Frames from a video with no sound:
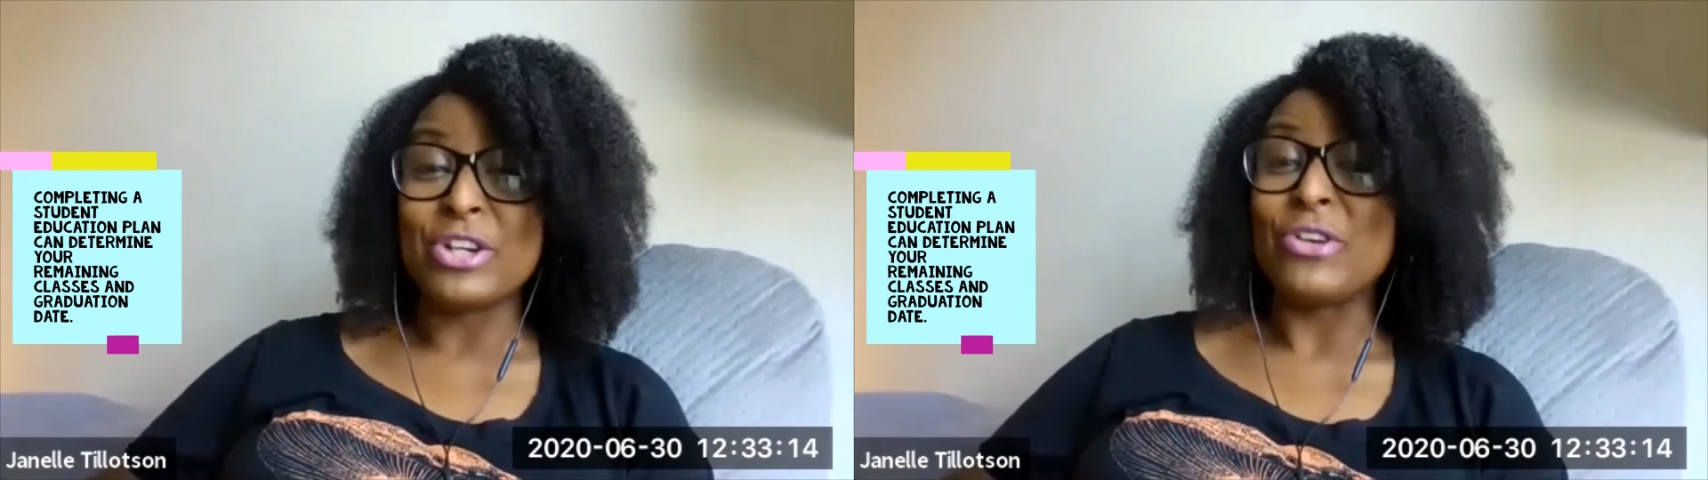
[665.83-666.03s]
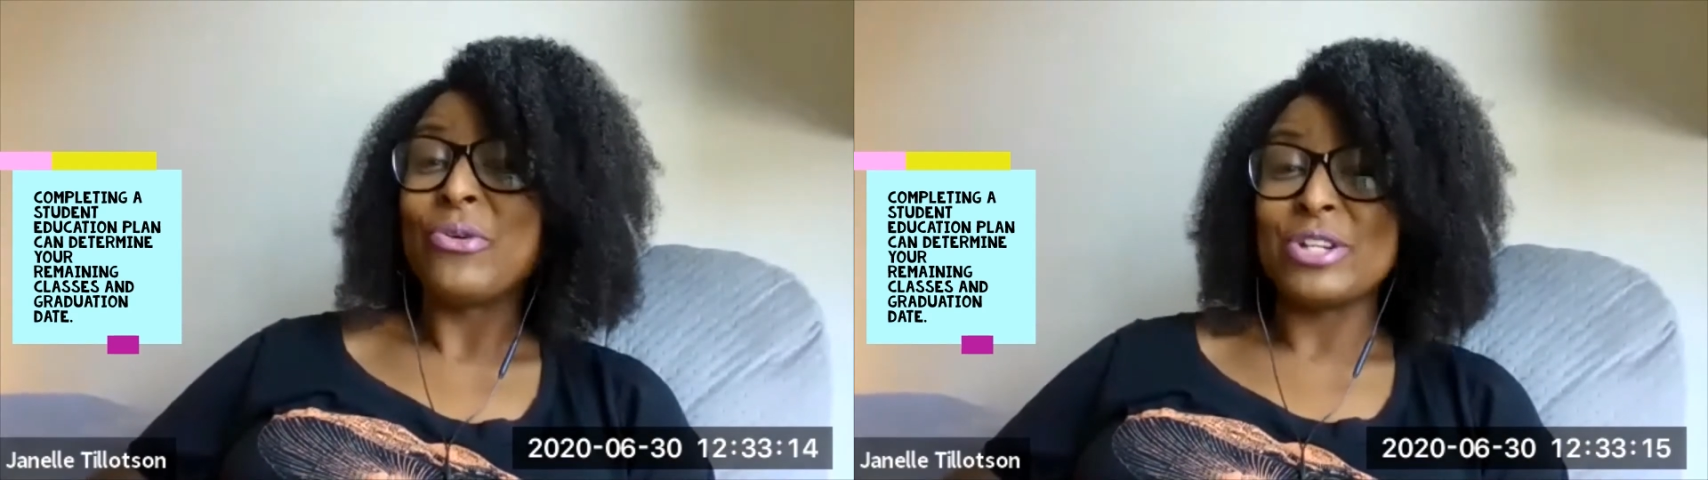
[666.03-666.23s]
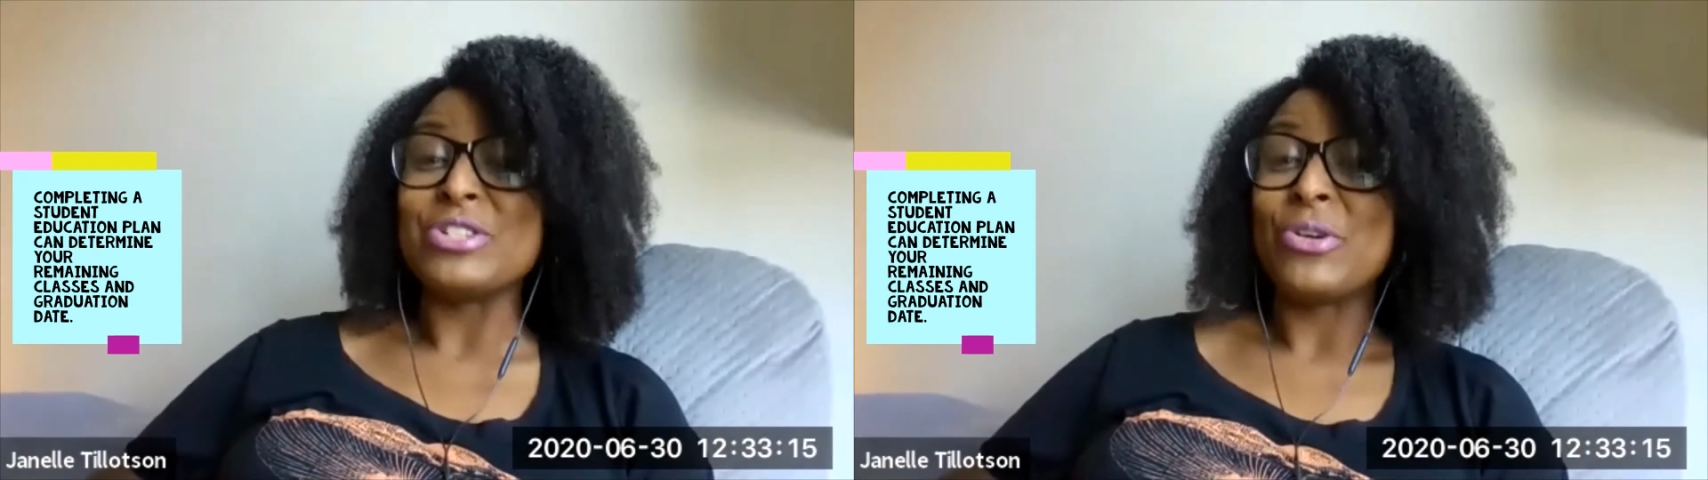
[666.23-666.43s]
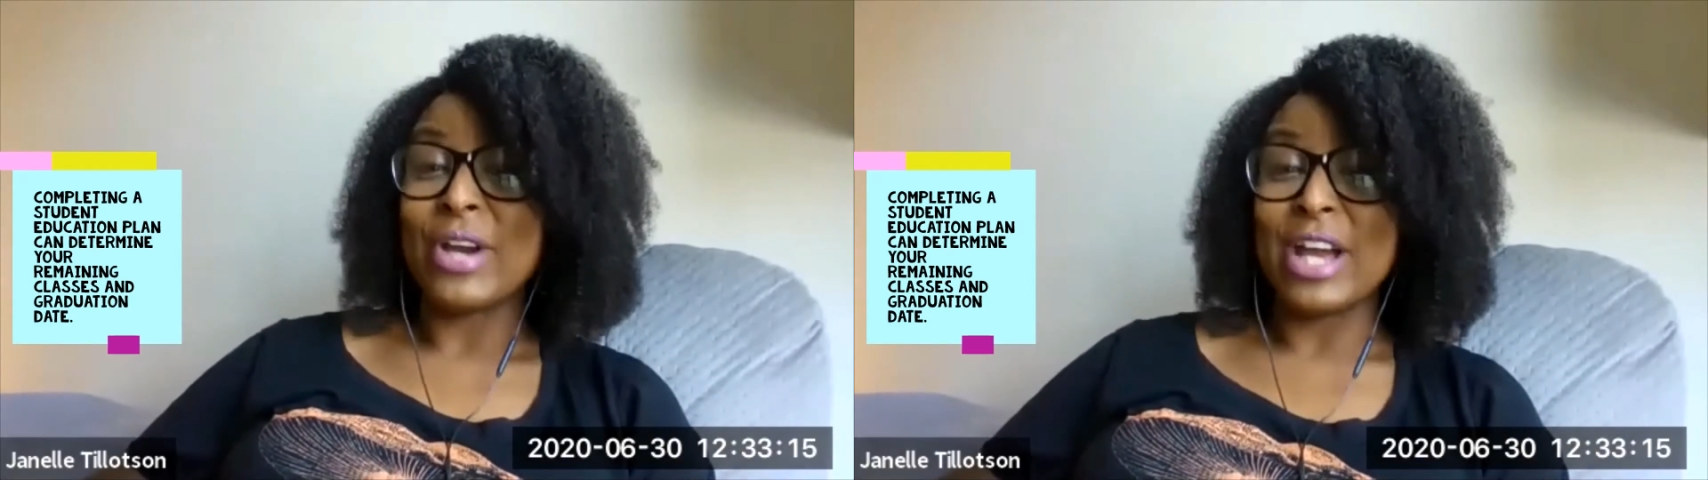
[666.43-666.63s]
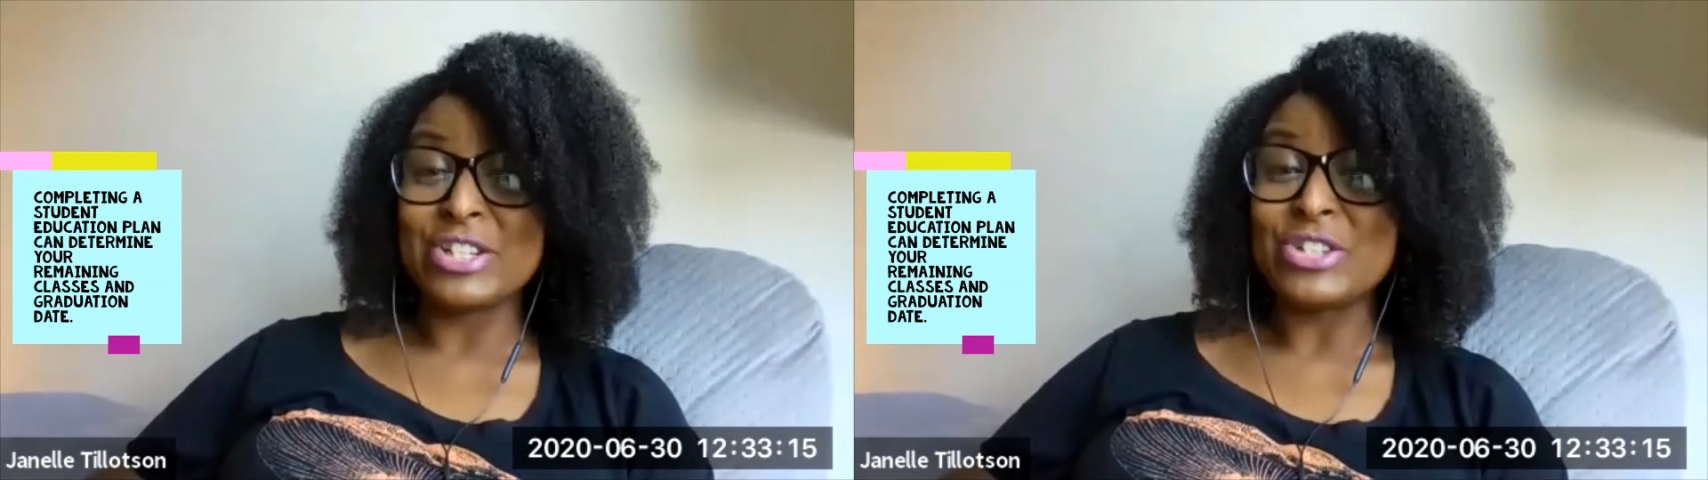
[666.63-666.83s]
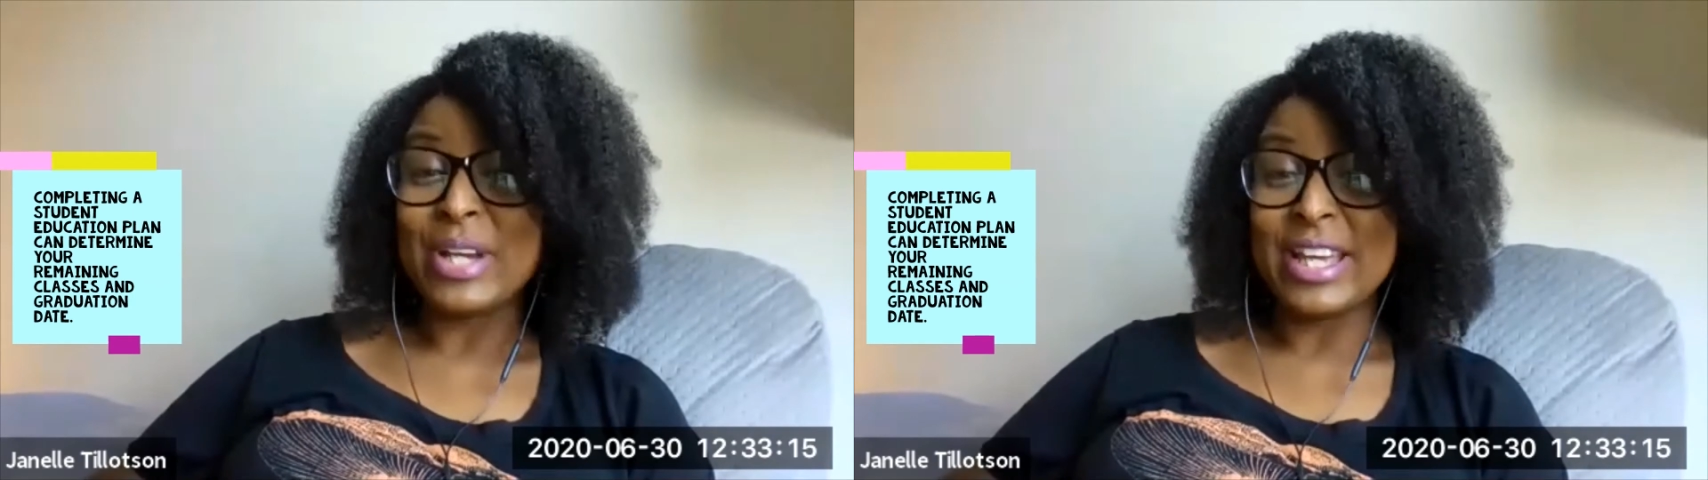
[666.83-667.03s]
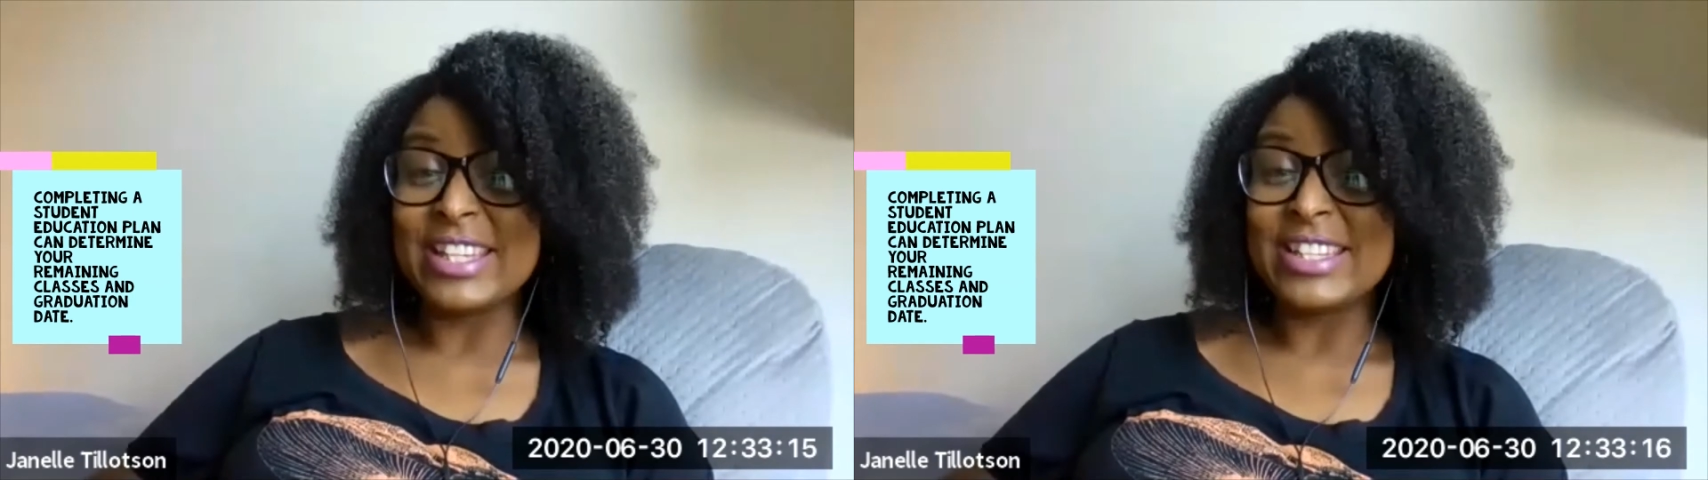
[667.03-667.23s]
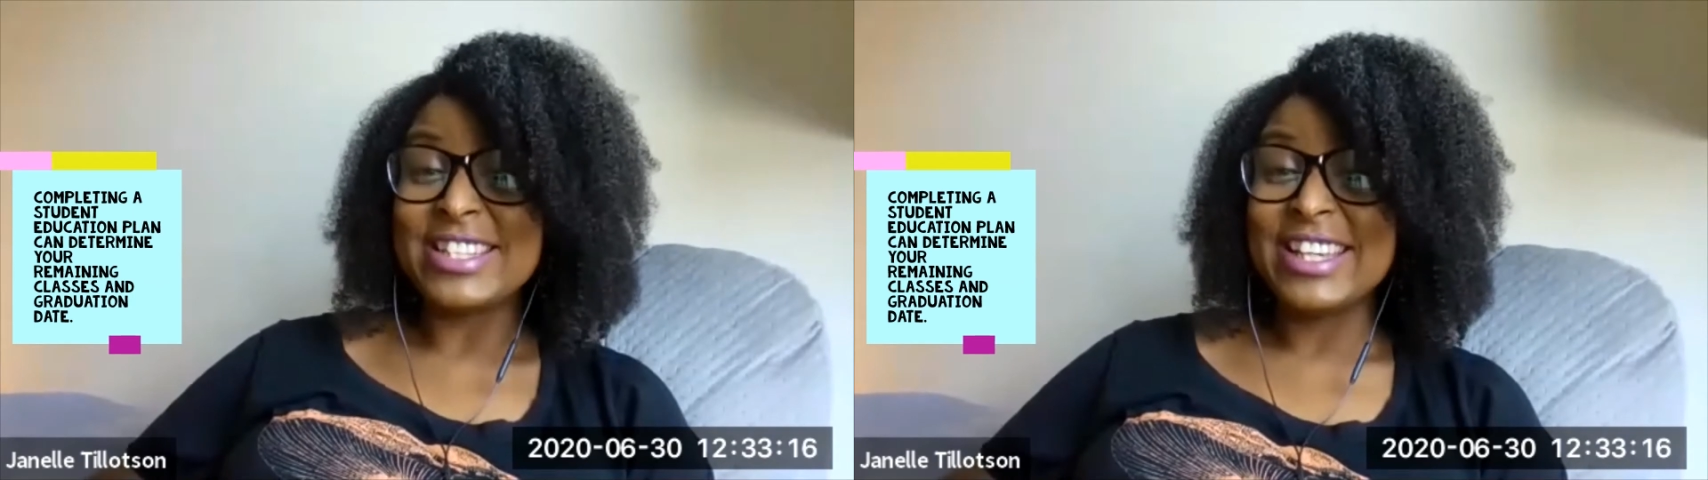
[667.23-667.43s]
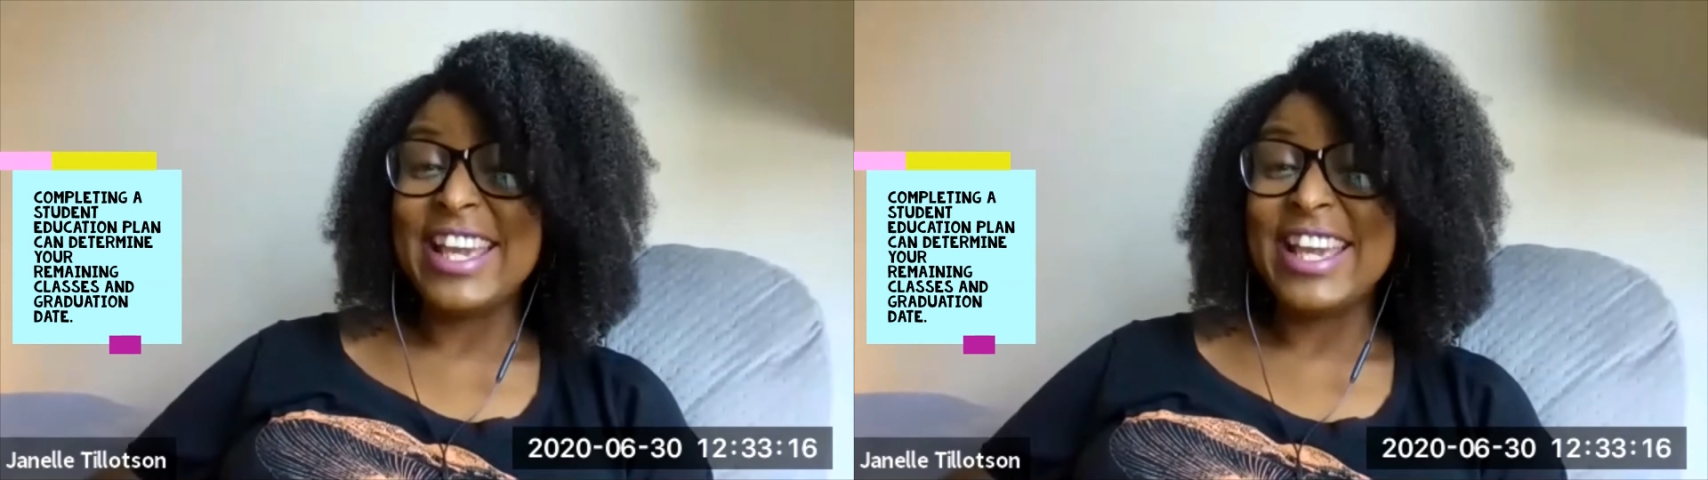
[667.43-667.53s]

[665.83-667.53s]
you're going to graduate